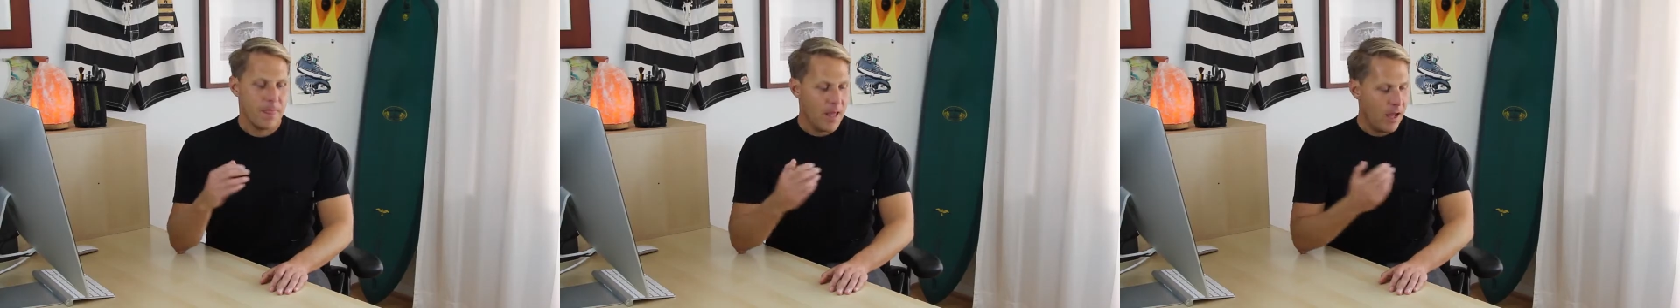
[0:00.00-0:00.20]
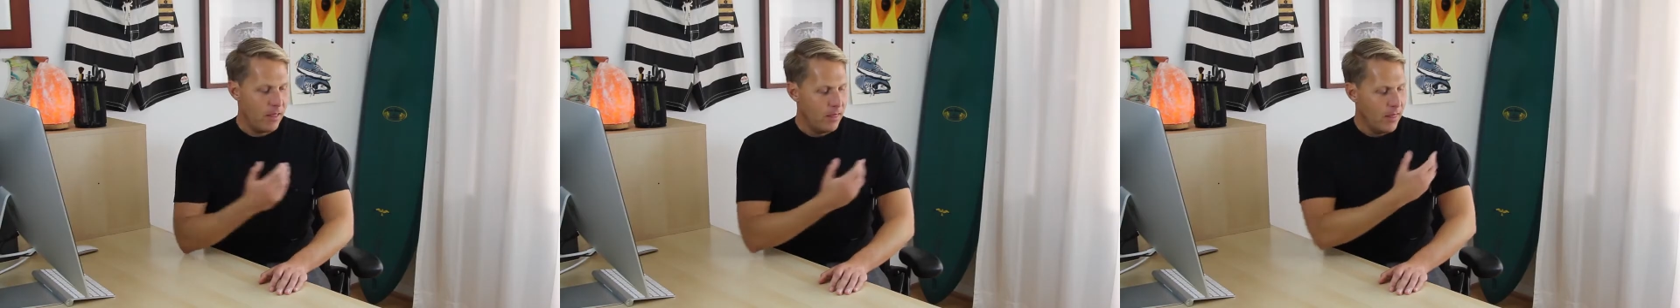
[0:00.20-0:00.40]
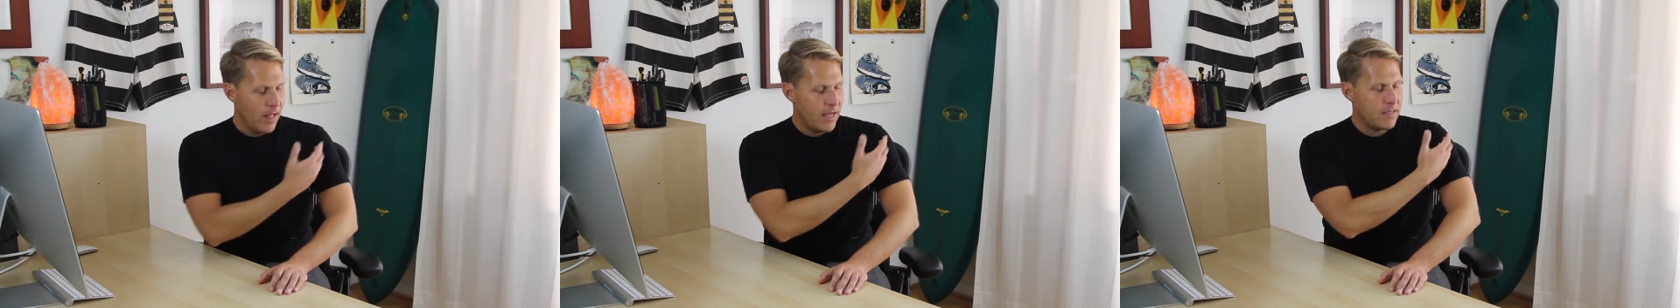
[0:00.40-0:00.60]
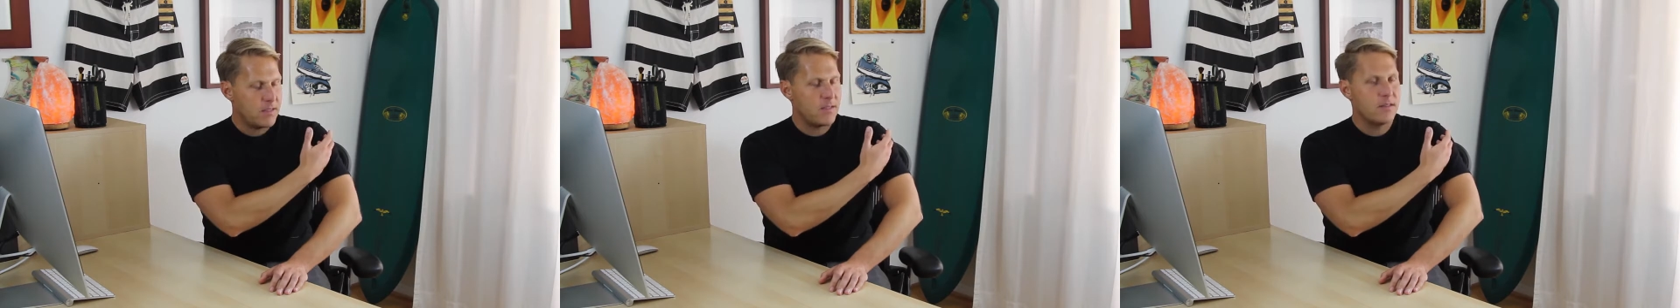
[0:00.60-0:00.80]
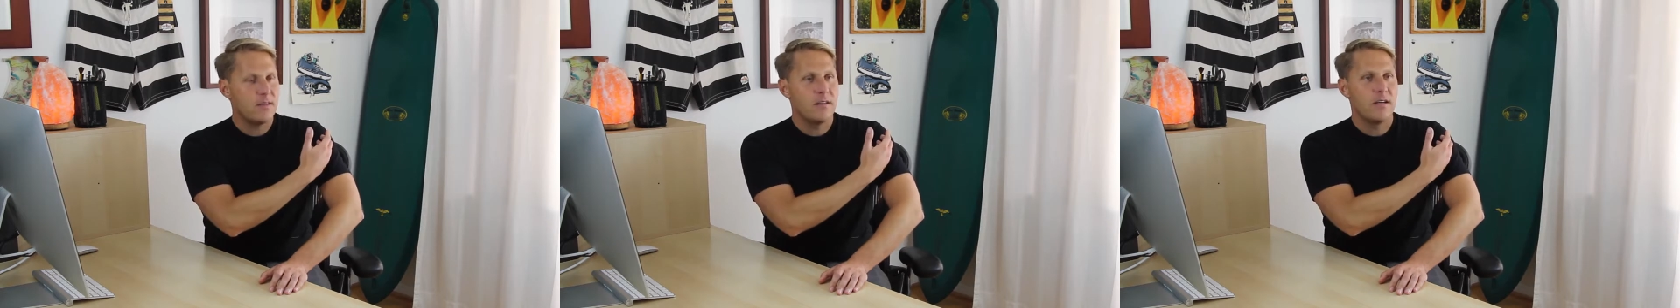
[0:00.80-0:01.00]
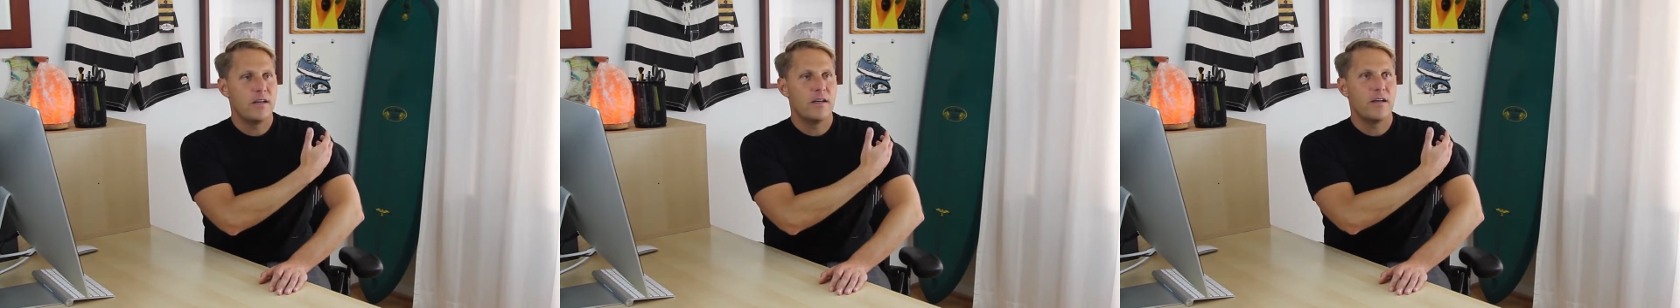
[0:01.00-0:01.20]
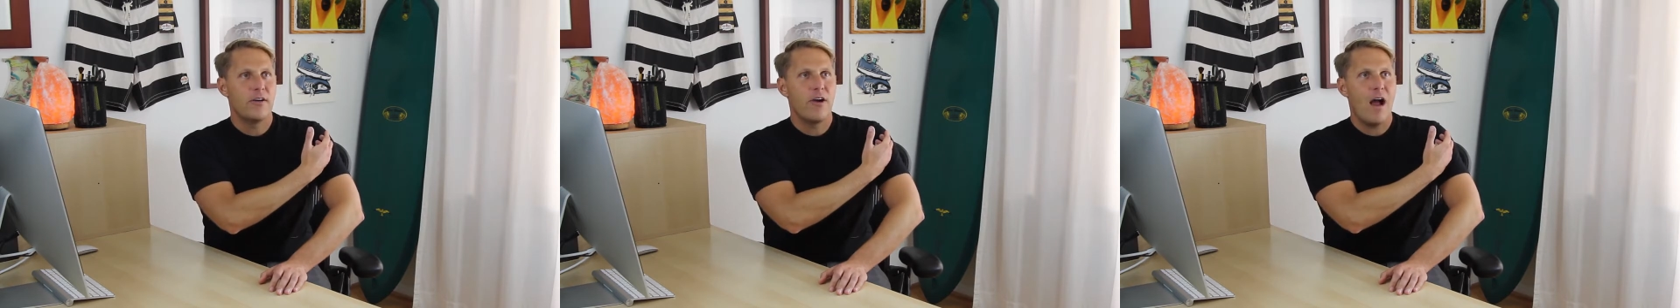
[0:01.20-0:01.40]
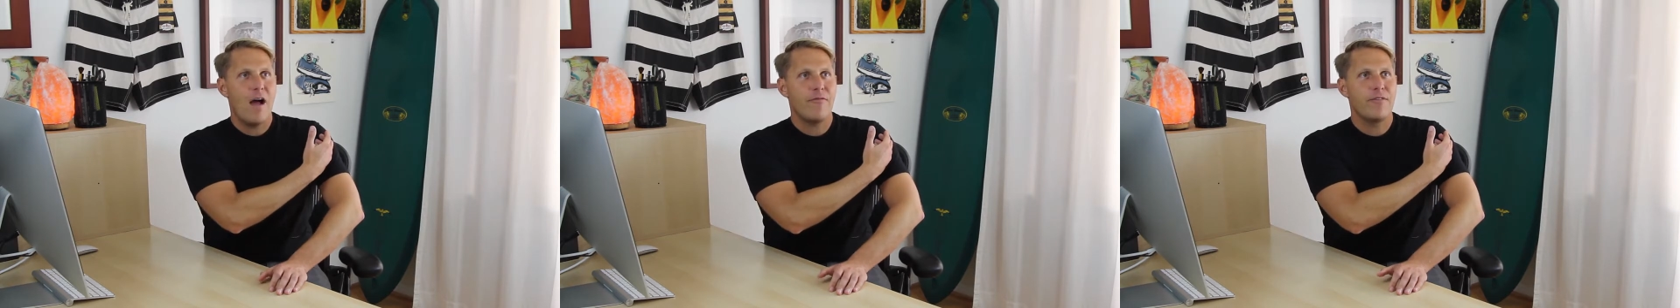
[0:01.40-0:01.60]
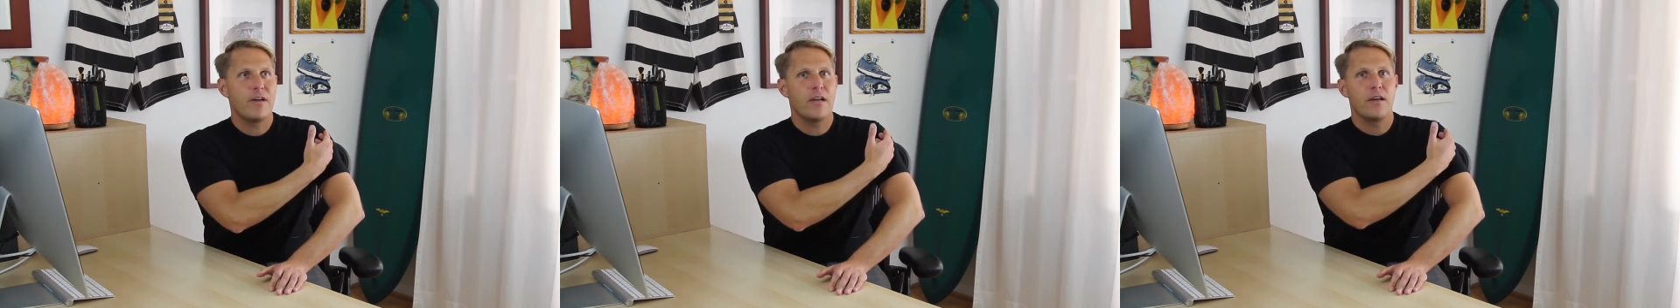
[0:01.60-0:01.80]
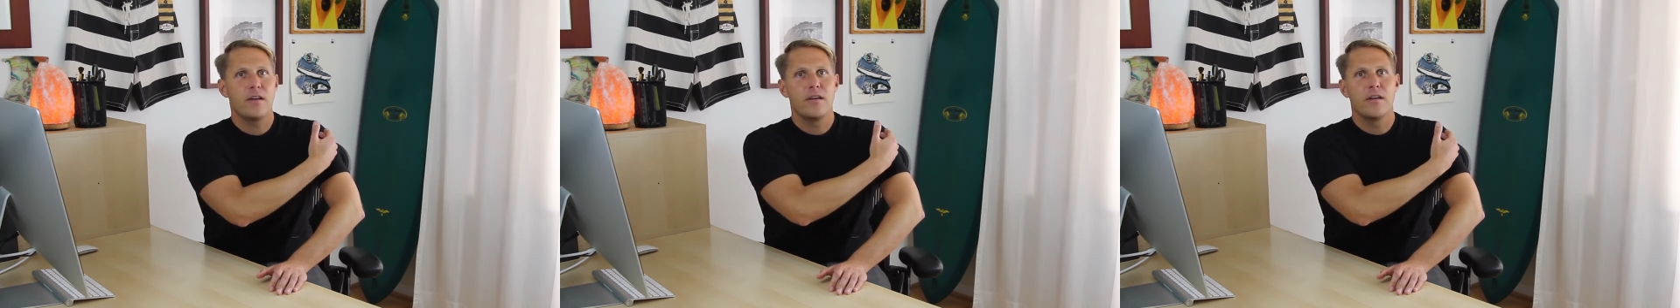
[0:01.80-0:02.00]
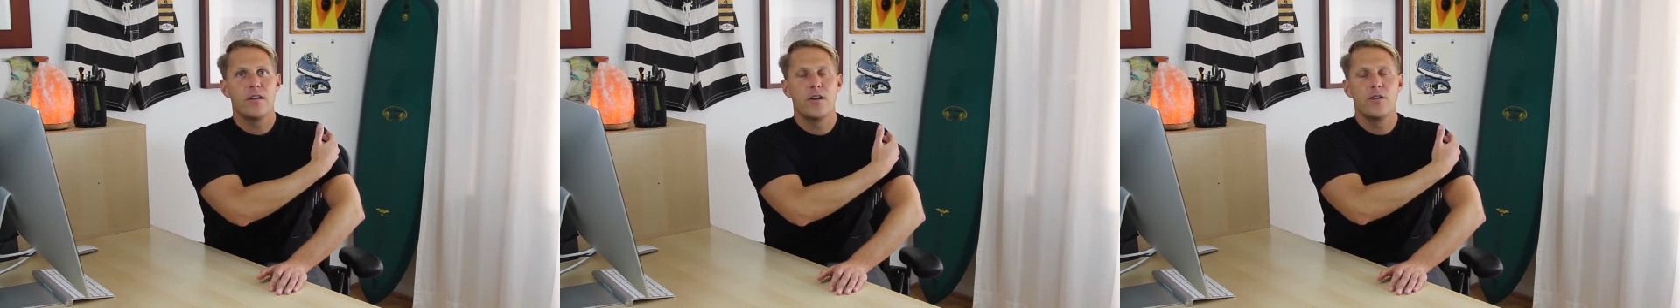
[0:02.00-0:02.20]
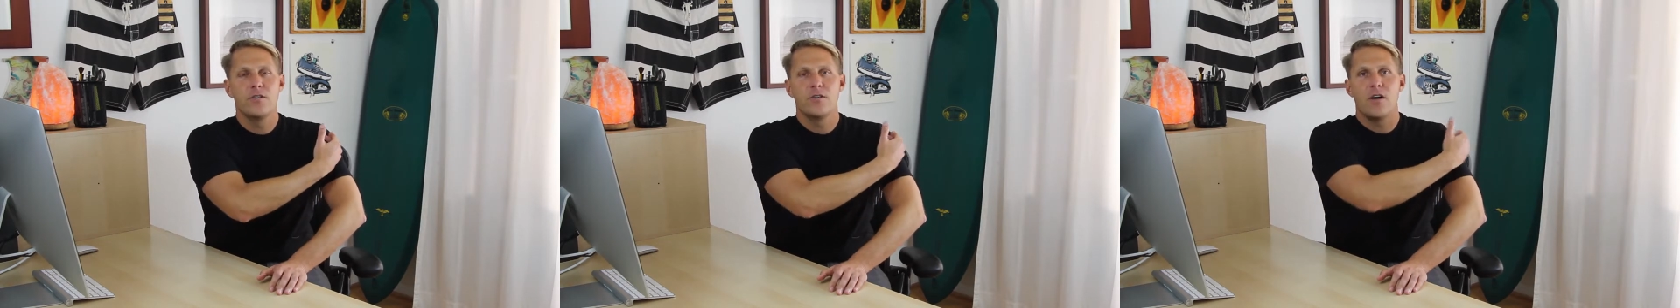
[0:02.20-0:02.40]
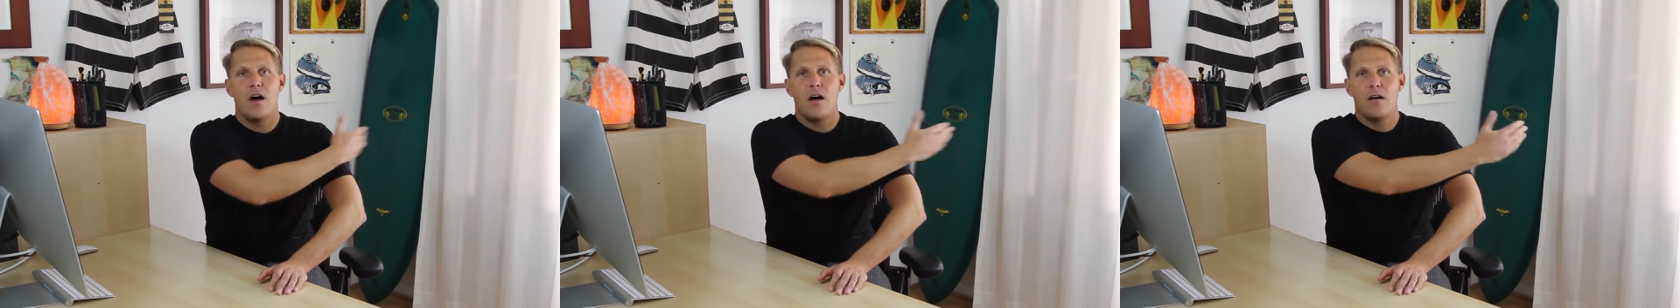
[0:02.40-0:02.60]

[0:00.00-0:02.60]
unless the graphic goes